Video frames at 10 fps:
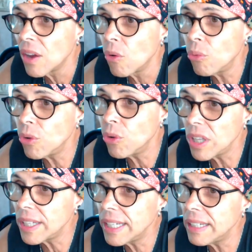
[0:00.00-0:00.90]

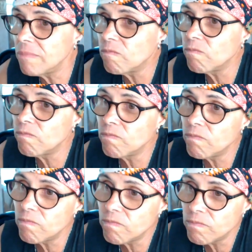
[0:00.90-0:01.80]
really,
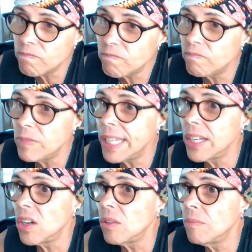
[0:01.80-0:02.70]
you
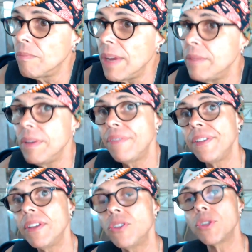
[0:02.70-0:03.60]
know, made me
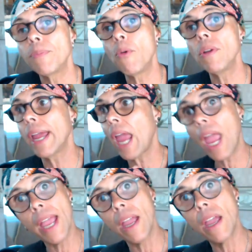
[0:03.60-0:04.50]
feel to the point like, hey,